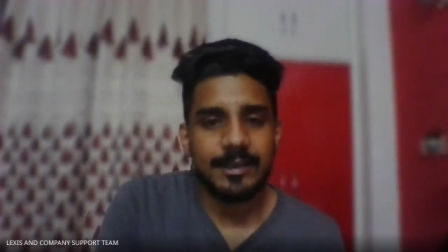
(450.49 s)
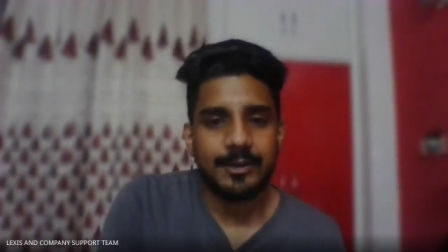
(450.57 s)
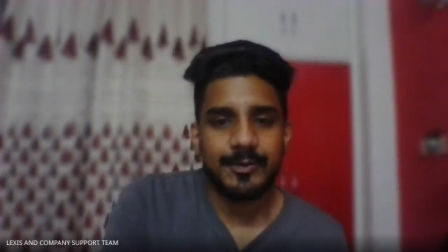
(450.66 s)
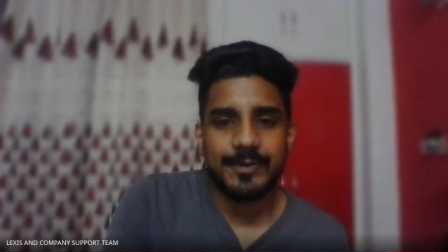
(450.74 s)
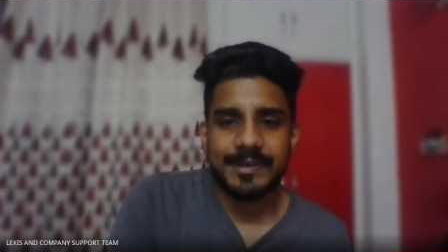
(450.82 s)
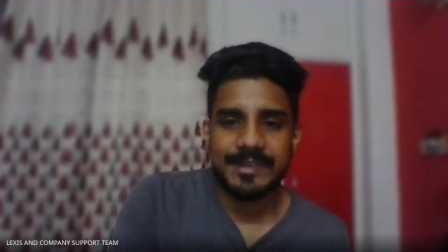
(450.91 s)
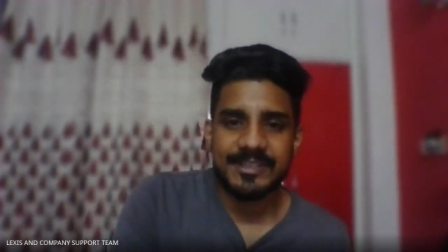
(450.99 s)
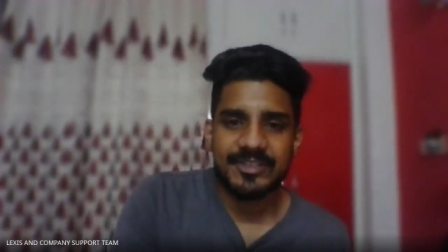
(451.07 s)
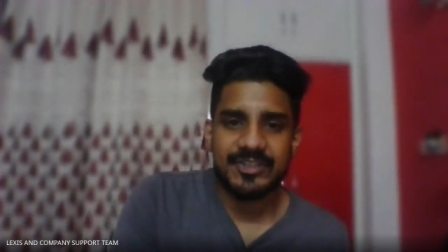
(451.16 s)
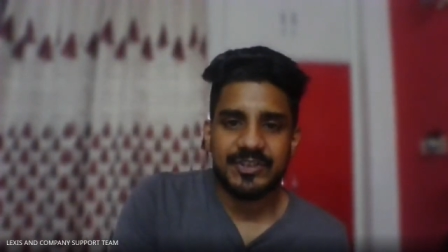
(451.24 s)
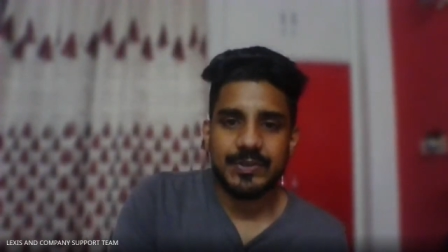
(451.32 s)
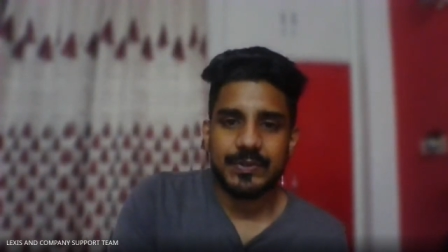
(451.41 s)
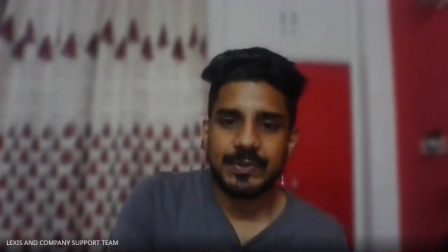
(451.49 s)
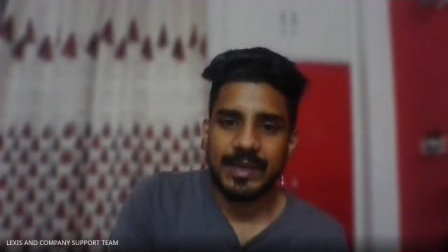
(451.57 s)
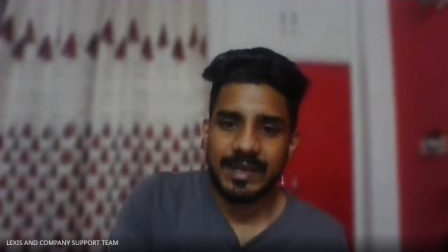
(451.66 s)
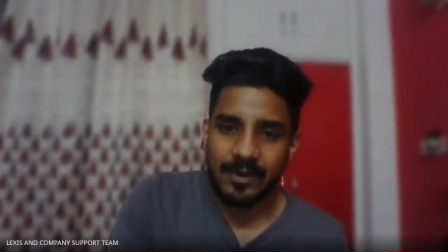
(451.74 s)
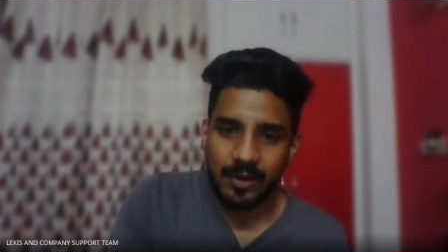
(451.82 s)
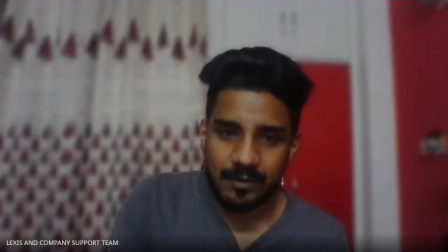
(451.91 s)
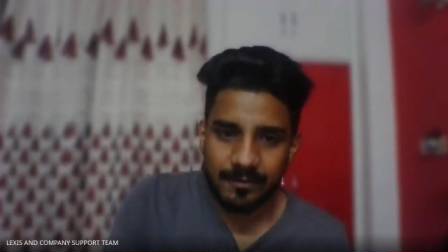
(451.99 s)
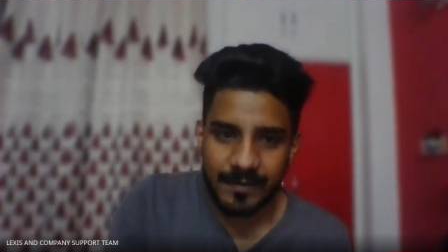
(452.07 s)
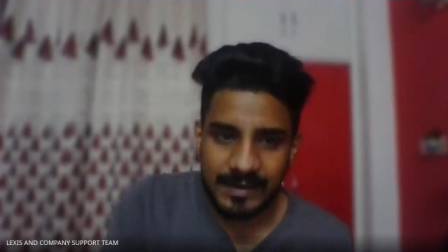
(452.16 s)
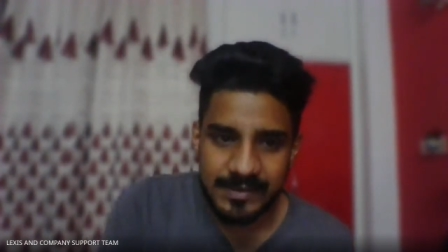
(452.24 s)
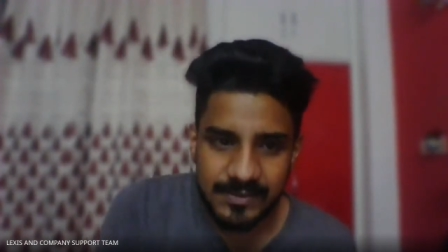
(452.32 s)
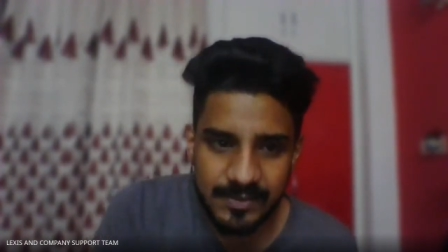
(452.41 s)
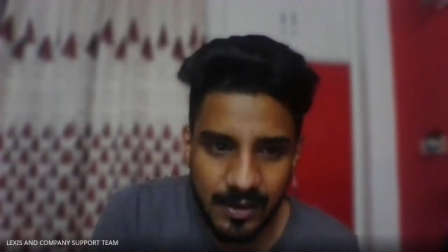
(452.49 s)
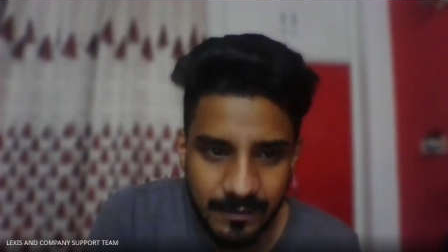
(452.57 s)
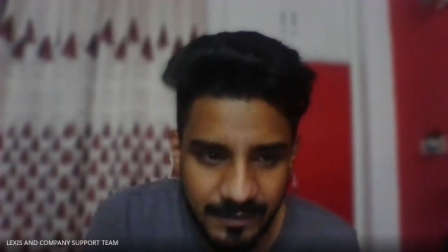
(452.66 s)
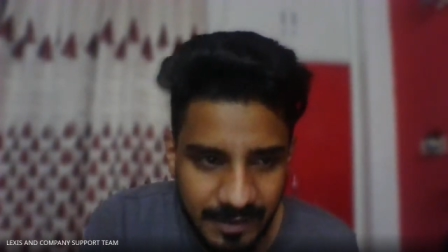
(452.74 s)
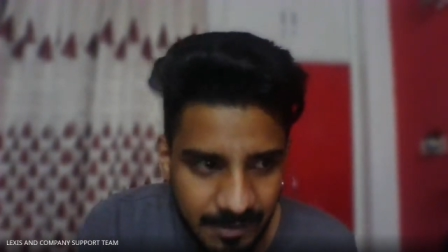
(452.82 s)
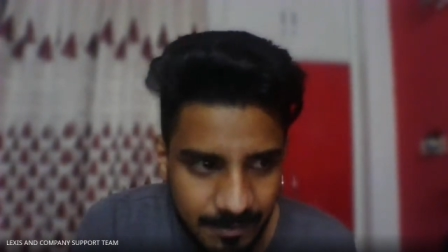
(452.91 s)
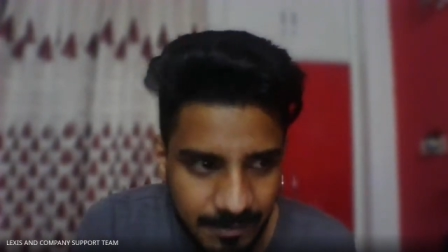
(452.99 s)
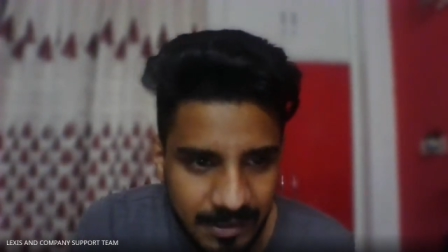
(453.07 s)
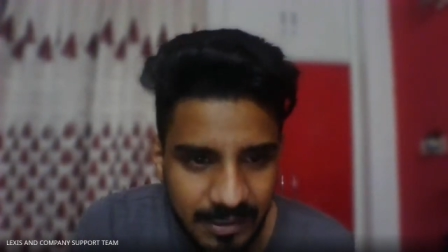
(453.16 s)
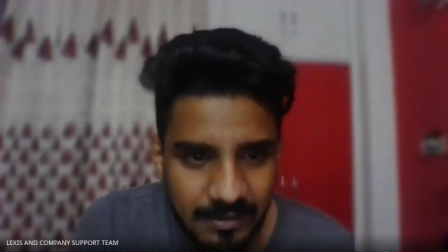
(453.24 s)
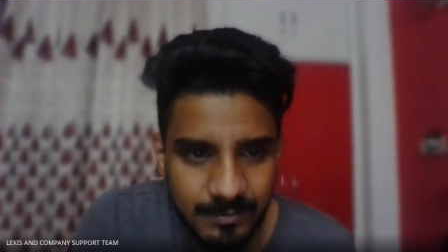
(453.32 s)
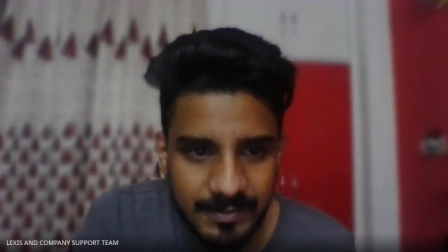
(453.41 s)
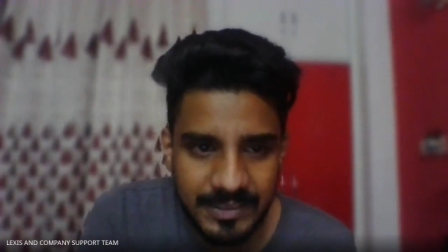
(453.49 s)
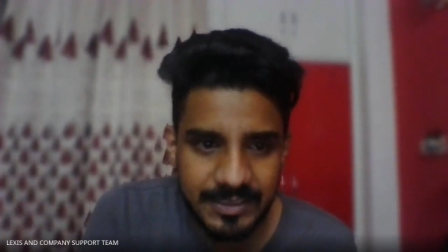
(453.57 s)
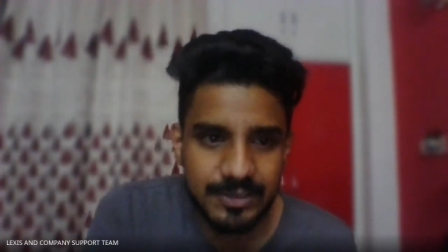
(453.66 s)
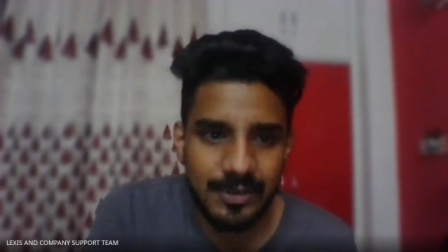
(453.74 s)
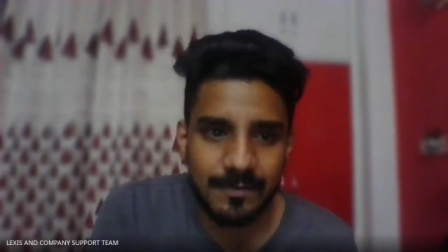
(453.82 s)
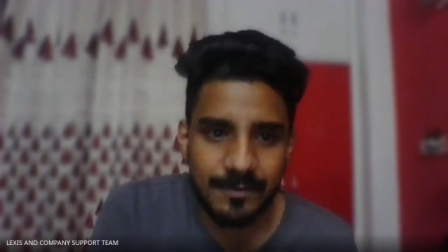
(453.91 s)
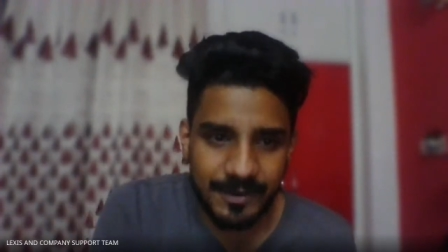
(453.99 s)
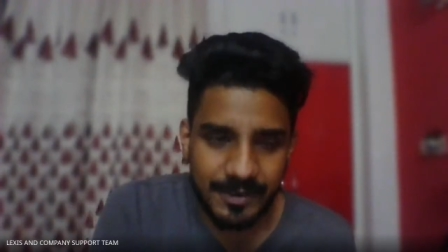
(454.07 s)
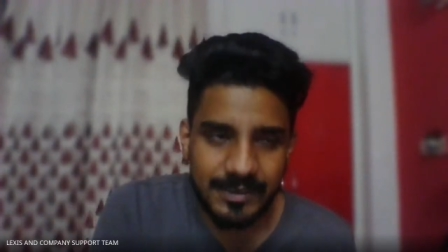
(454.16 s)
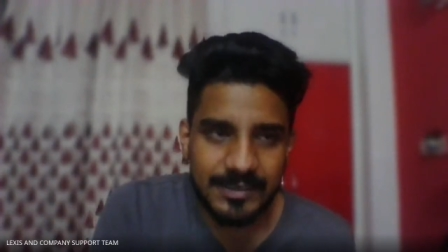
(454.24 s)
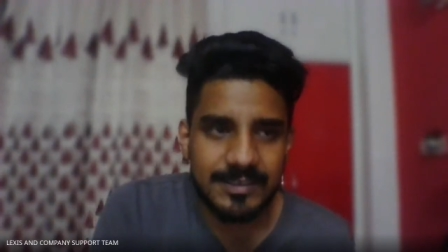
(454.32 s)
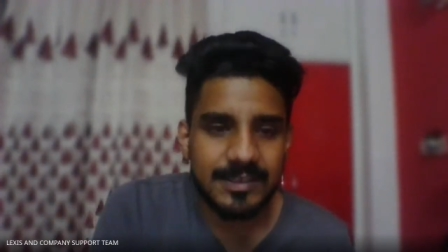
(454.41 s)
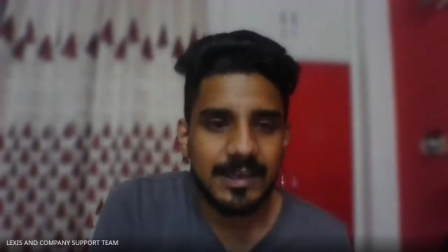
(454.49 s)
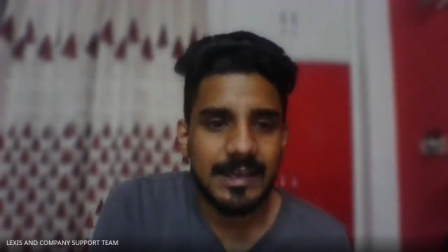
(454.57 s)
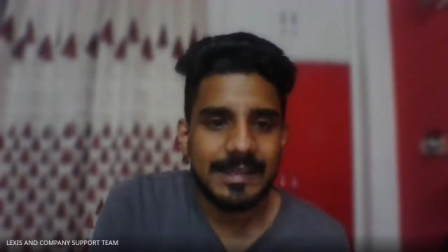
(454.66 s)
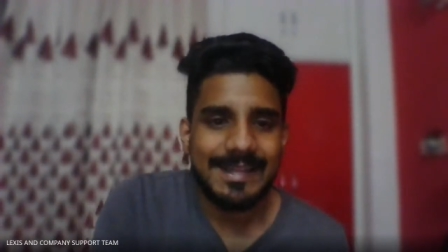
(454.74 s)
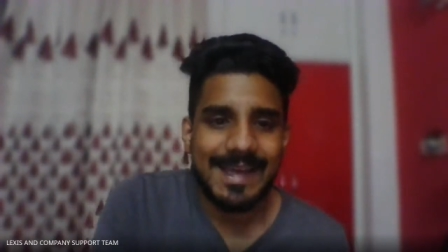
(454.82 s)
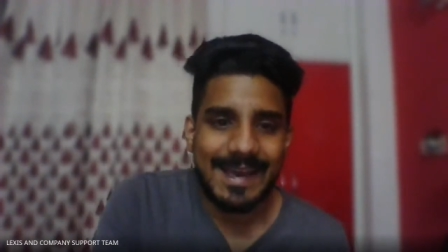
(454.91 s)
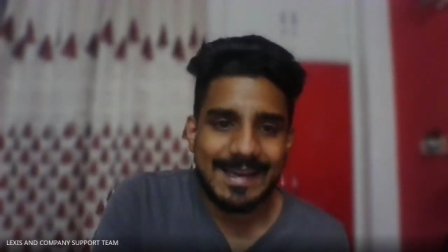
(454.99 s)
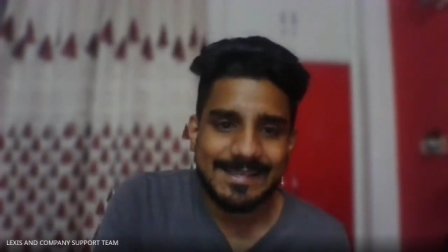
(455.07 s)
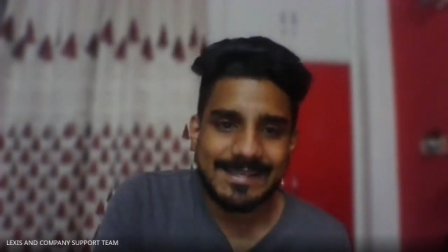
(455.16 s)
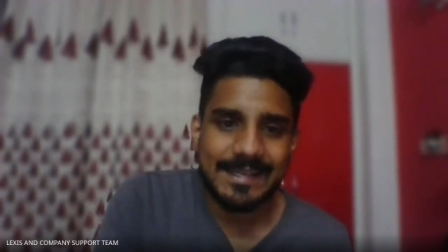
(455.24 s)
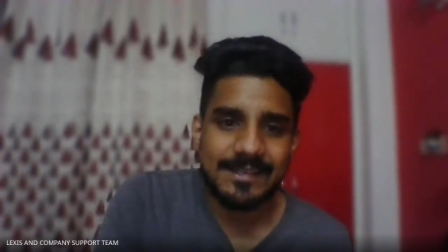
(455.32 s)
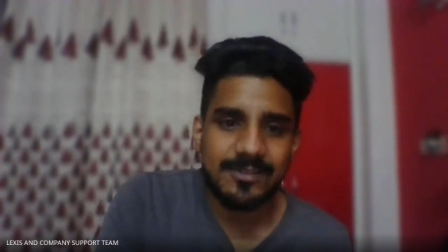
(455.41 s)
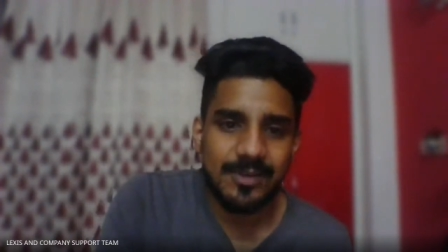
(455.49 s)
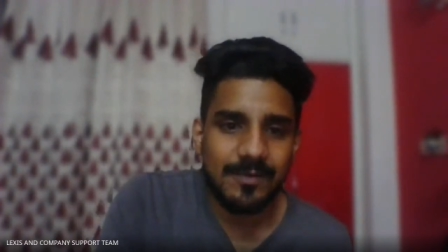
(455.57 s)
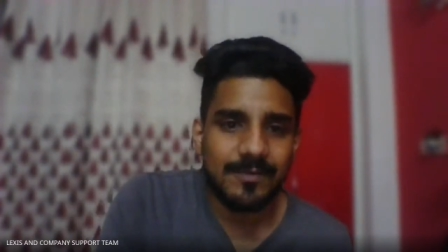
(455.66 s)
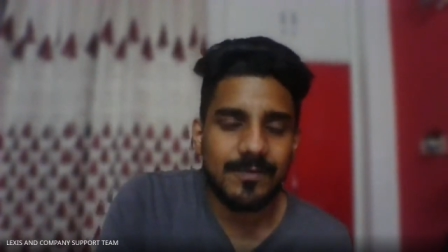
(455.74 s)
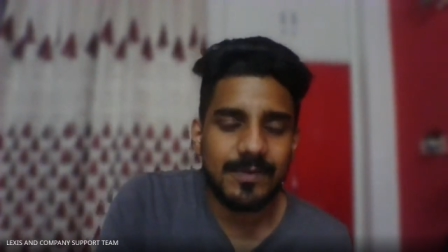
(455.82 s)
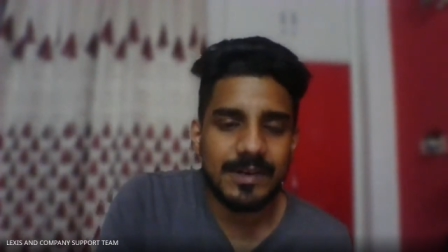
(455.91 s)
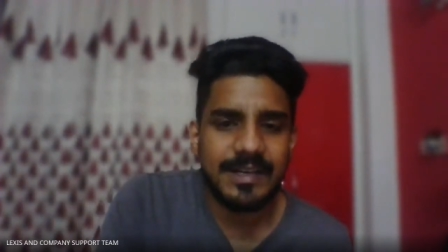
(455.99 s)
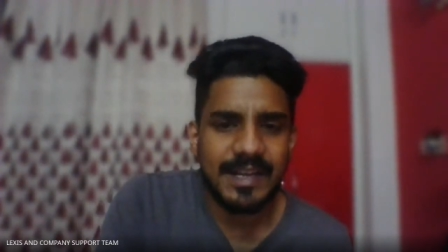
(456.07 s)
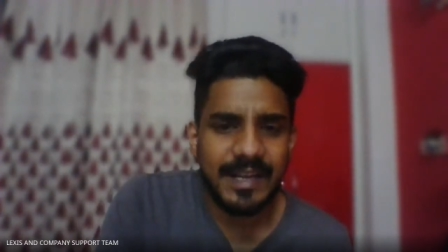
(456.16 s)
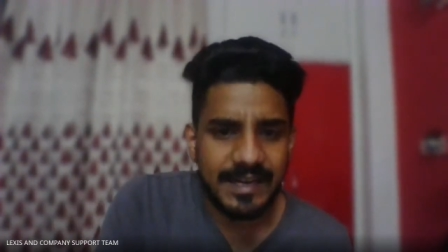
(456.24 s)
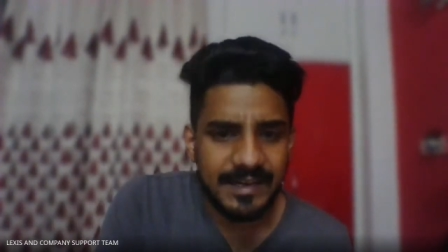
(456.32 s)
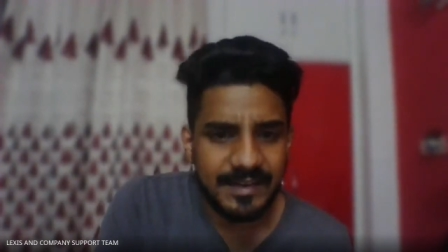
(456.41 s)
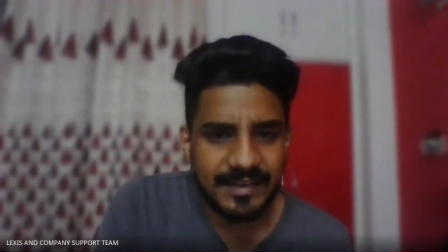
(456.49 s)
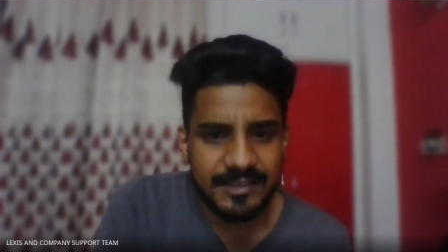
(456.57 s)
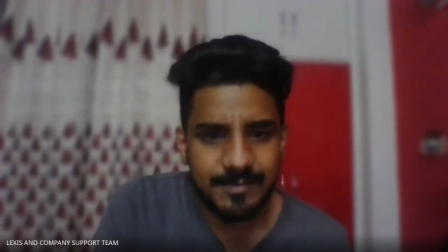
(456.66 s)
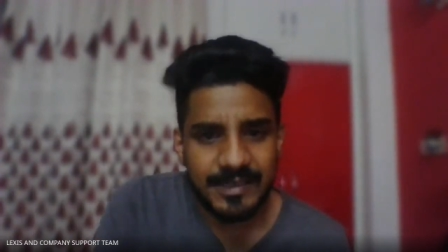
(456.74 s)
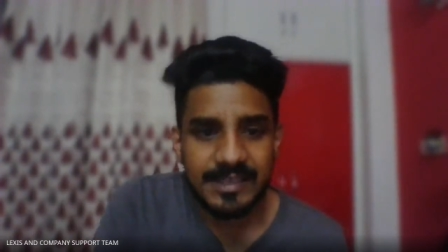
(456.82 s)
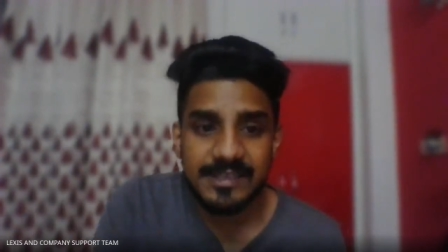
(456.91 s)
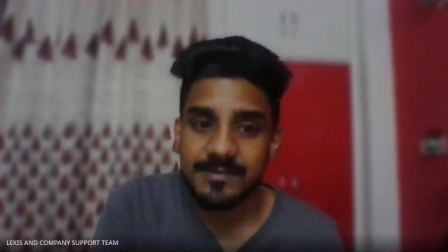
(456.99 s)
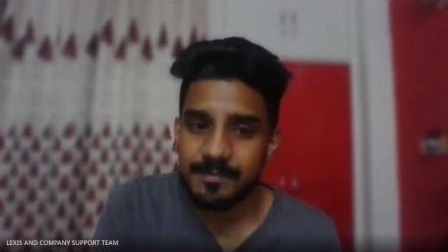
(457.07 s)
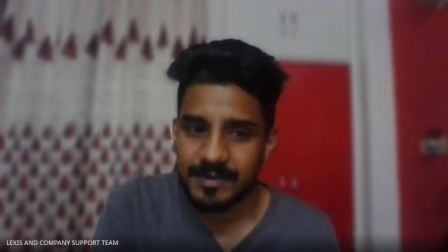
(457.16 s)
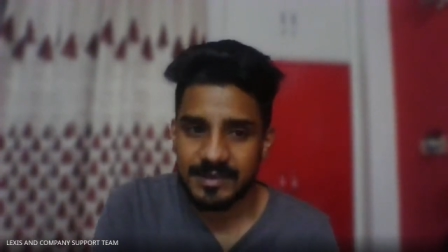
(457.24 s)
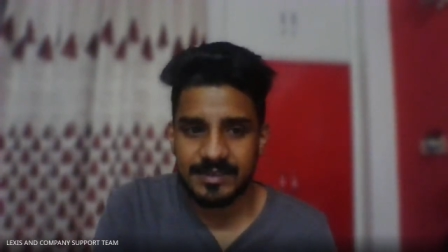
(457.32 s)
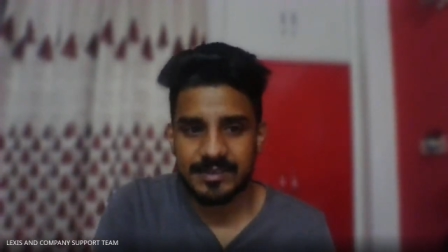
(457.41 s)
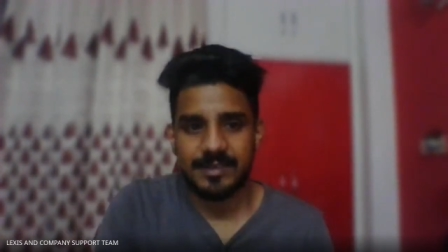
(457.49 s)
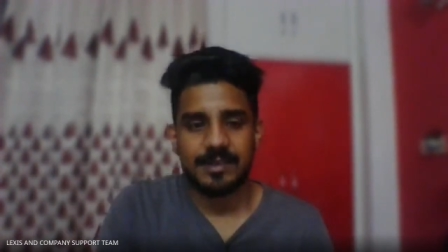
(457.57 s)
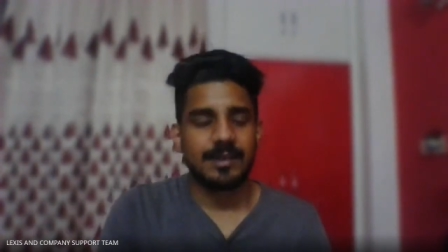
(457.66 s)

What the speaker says: To constitute an offense of criminal breach of trust, the essence of word entrustment is must.